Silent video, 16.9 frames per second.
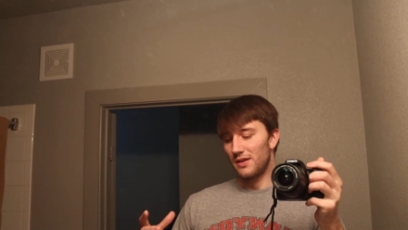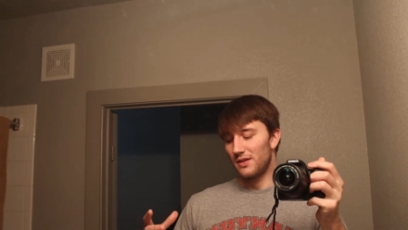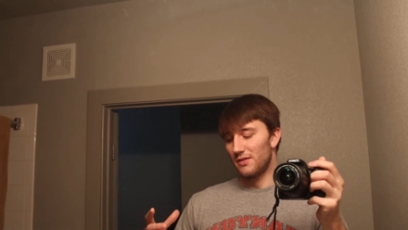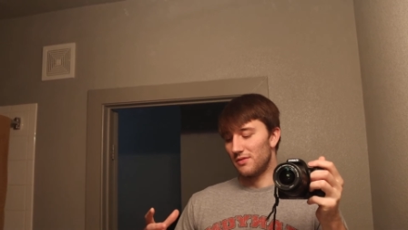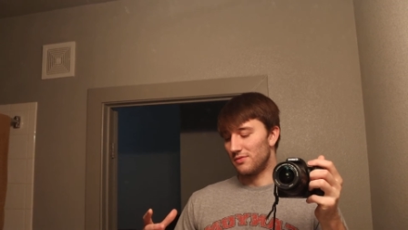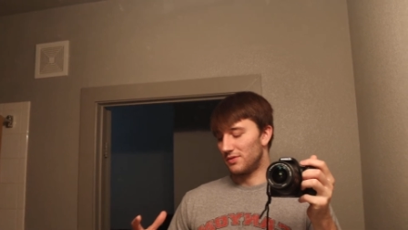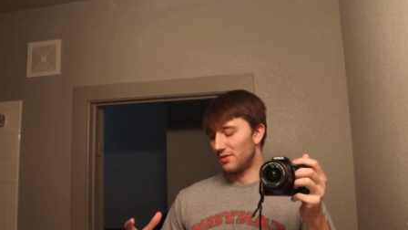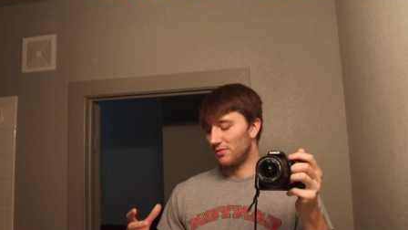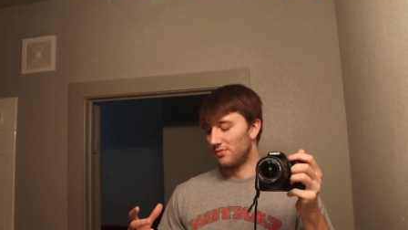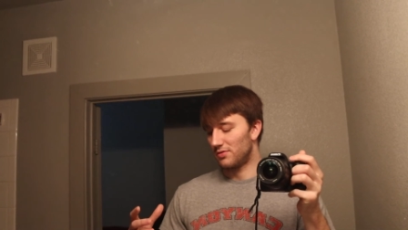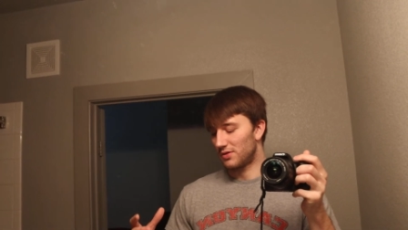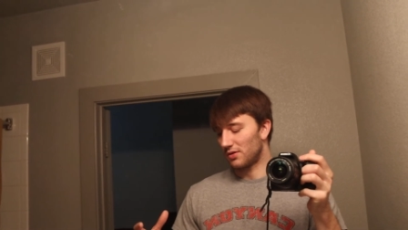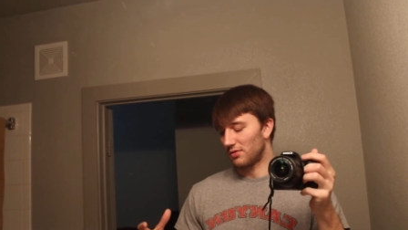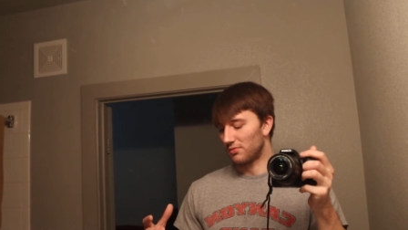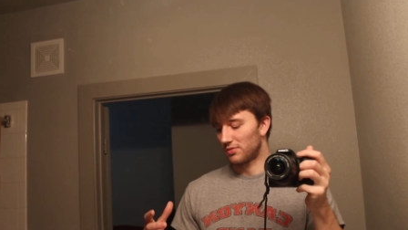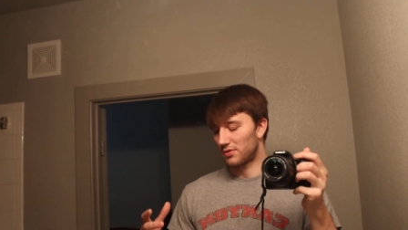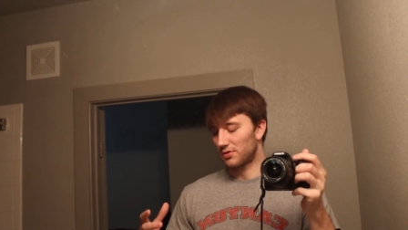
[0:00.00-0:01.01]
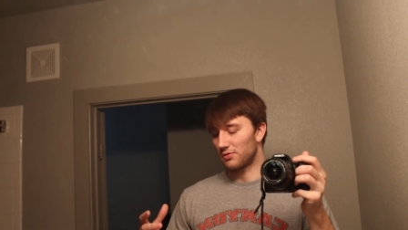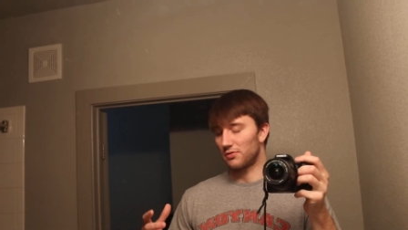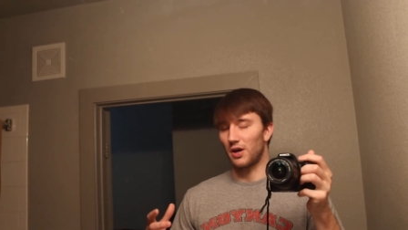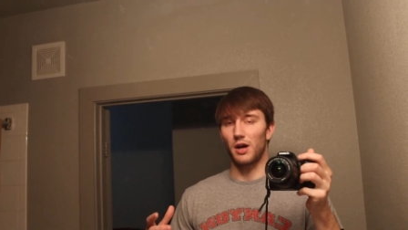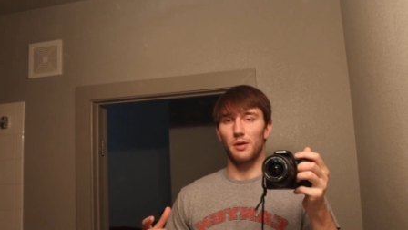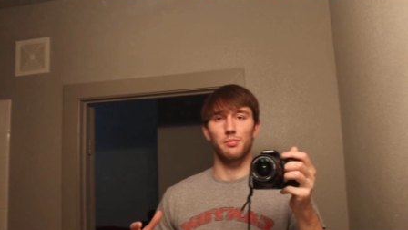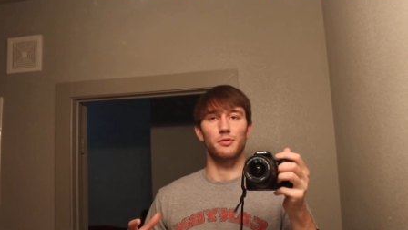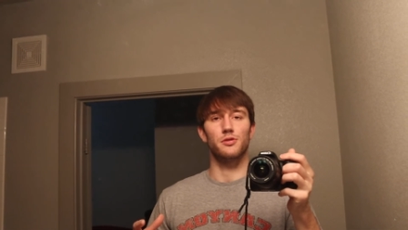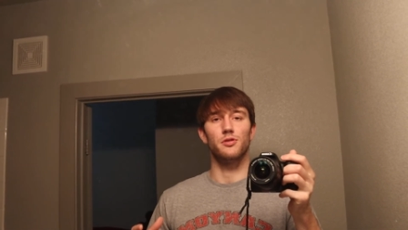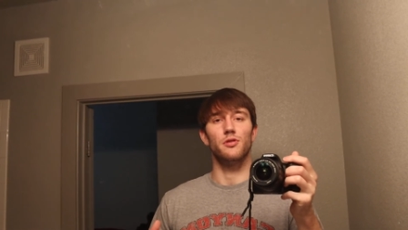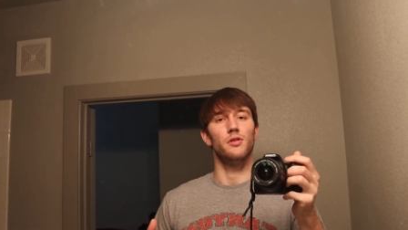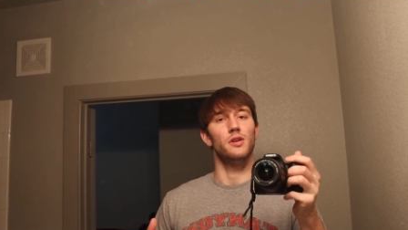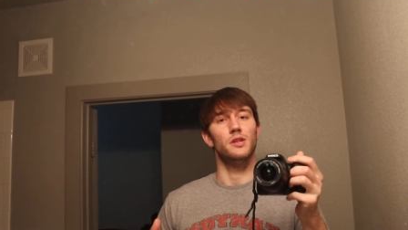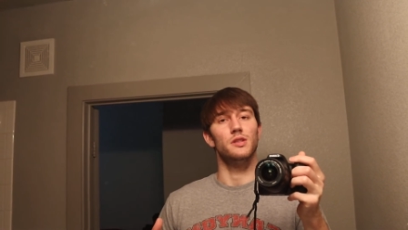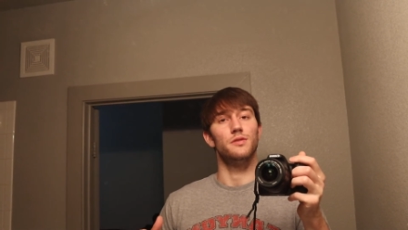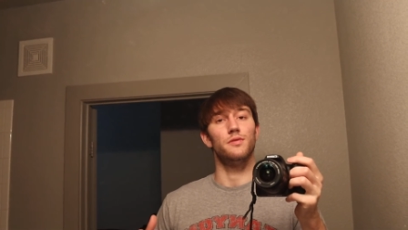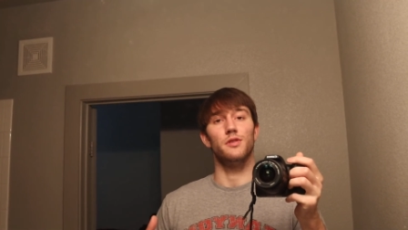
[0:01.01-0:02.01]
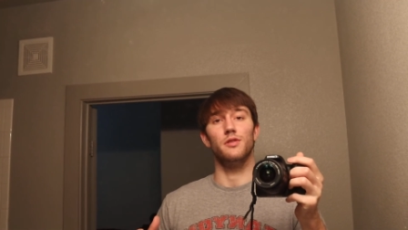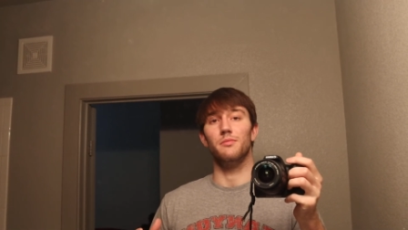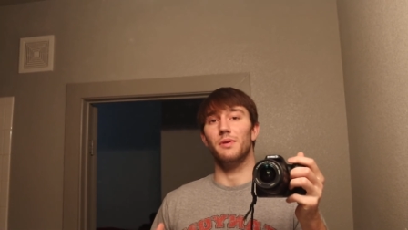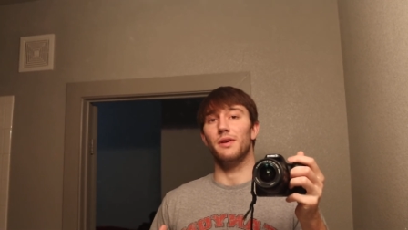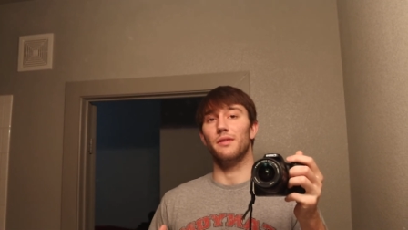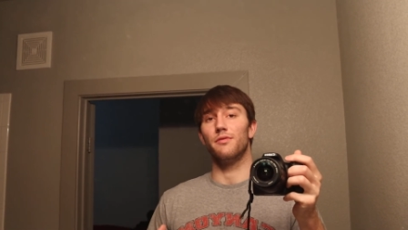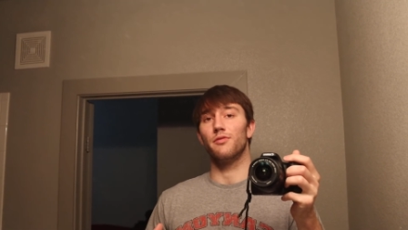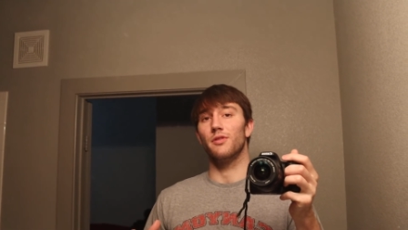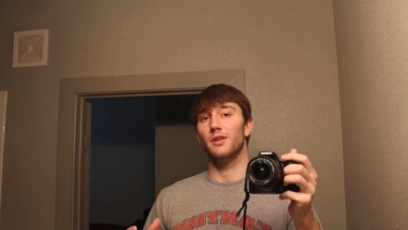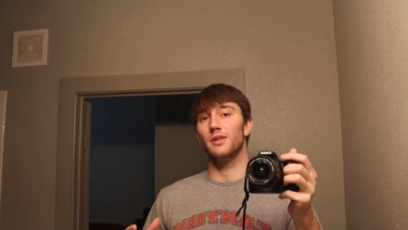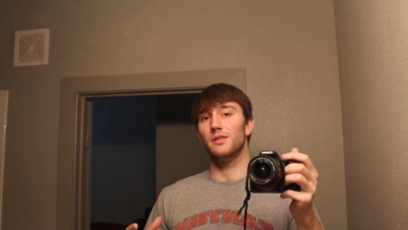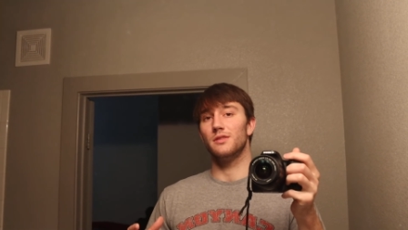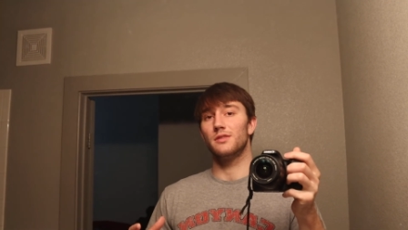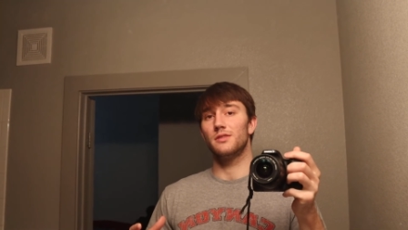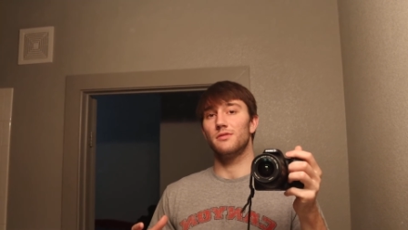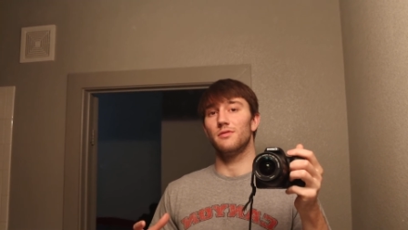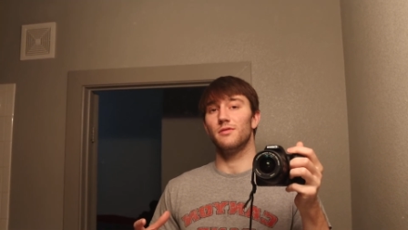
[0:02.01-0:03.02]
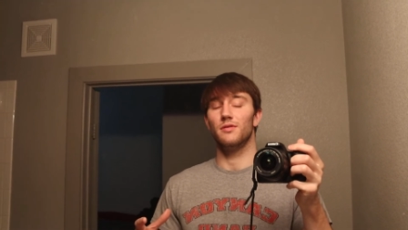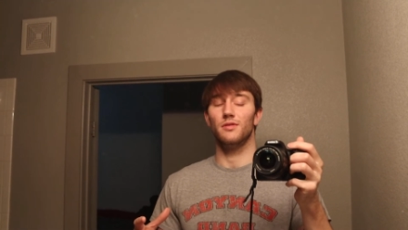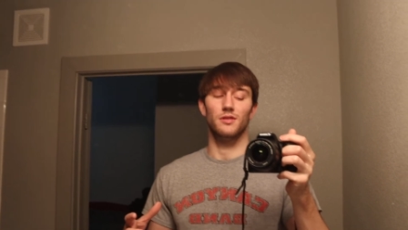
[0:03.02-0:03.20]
there's no social opportunities for you to make friends